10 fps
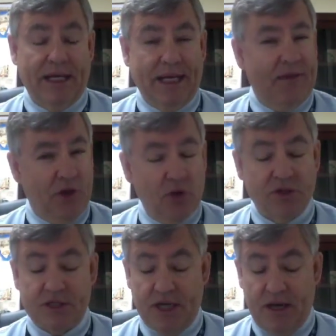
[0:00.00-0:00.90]
Again,
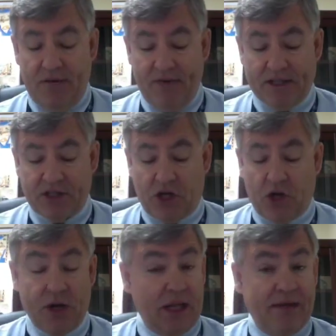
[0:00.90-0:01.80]
those uh, events
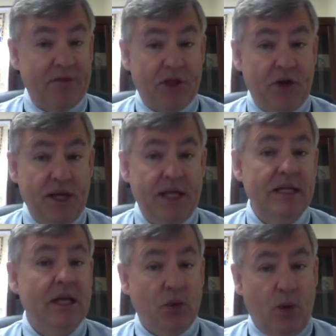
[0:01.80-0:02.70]
occur at 11:30,
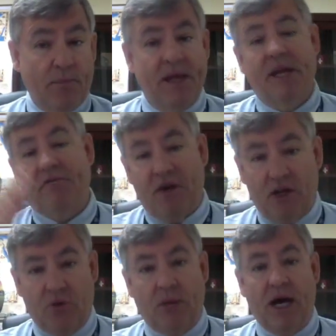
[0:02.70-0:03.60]
the one minute,
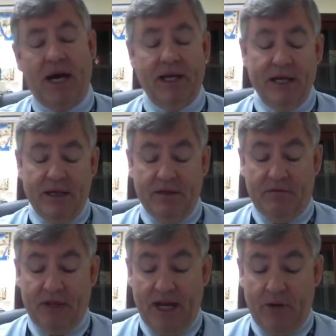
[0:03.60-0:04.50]
followed by the
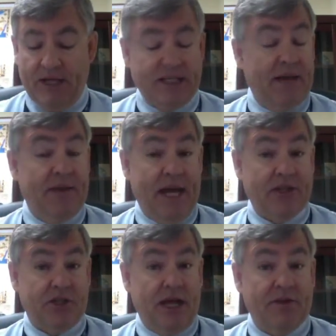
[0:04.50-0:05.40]
flag raising and the
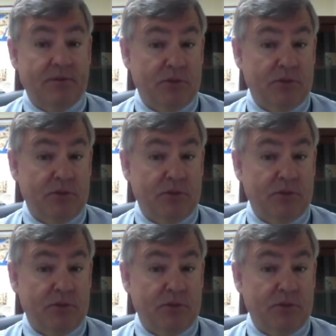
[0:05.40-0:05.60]
national anthem.